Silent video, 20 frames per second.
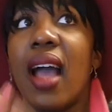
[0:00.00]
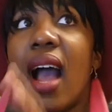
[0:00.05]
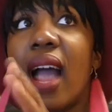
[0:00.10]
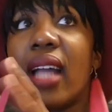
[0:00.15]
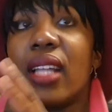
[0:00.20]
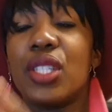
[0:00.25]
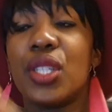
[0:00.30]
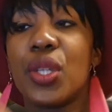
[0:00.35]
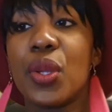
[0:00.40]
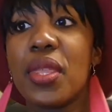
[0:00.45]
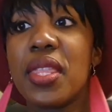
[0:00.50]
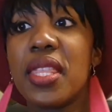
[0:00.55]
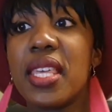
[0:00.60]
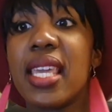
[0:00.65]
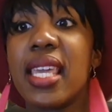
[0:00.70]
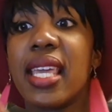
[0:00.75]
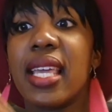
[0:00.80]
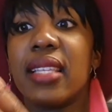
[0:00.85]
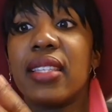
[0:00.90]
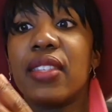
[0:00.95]
I do
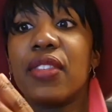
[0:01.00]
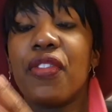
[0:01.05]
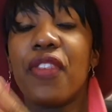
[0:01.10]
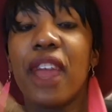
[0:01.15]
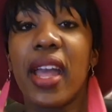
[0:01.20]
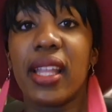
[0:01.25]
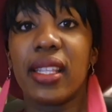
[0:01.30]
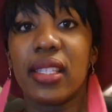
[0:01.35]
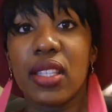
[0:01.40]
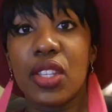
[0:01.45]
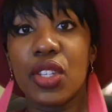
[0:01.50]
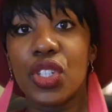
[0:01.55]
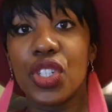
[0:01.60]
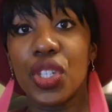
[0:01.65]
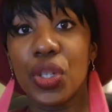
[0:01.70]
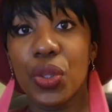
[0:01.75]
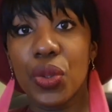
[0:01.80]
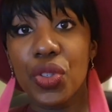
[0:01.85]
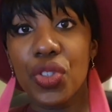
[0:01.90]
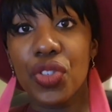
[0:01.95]
think it's fair to the
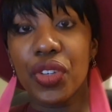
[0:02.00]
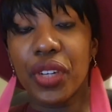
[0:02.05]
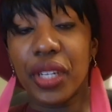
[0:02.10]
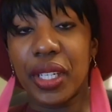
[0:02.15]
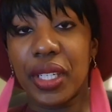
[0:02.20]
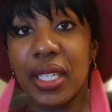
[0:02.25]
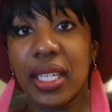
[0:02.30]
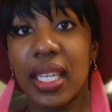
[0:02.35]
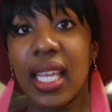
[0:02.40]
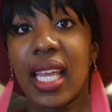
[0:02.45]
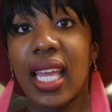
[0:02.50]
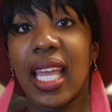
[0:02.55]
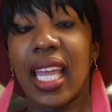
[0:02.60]
children